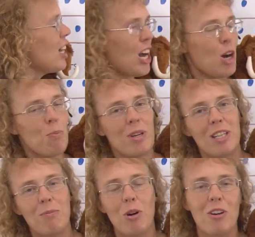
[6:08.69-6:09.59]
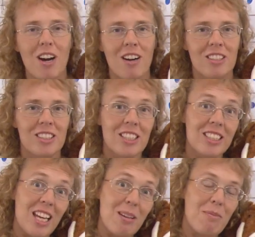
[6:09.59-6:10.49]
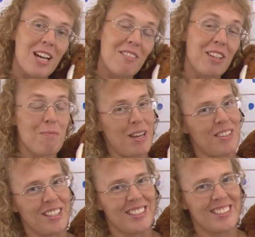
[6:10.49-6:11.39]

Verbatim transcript: how many more cars does Emma have than Mathy?